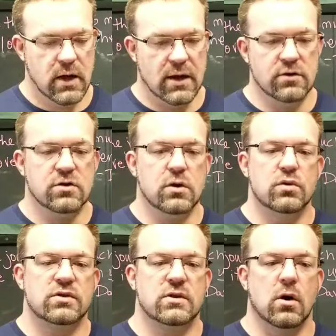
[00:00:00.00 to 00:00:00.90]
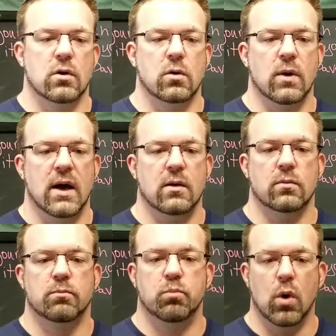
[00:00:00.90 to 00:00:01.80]
do so in a
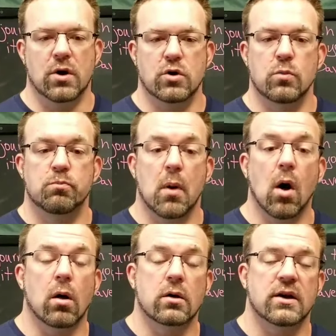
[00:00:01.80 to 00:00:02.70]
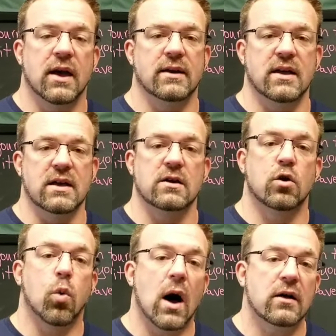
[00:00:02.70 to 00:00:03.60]
way where you bulk and eat
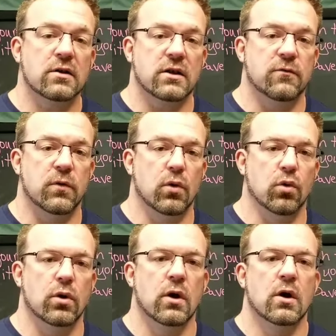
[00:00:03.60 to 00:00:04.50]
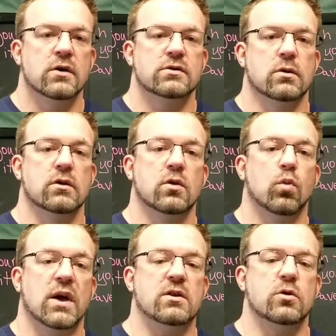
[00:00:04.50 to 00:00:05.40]
quality food so that the
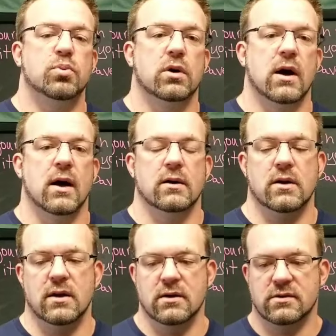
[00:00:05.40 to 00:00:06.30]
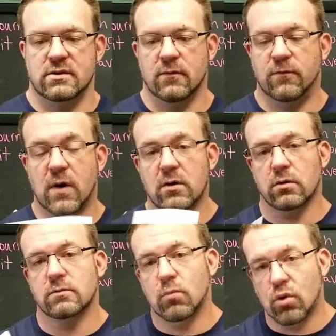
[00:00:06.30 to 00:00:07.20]
weight you put on is
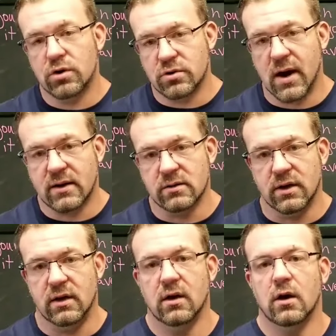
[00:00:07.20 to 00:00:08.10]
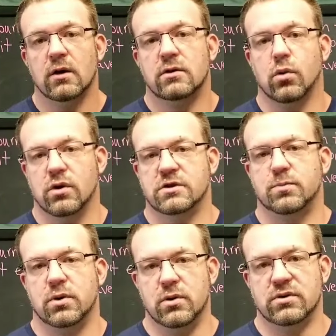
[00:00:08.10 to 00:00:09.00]
funneled more directly towards
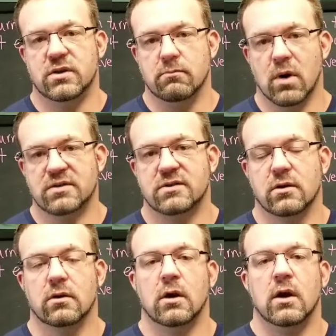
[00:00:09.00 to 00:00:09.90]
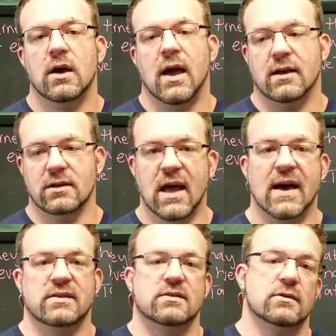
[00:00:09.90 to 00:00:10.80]
producing muscle and
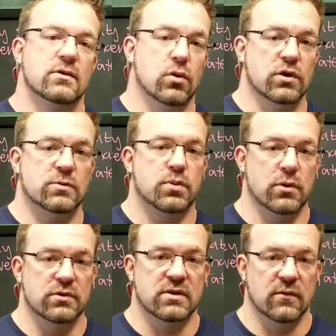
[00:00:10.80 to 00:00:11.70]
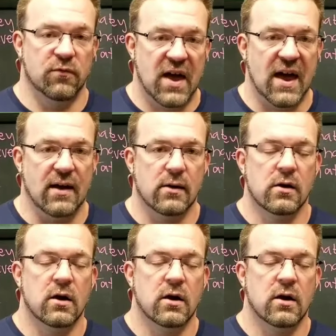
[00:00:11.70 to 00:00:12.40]
less towards producing fat.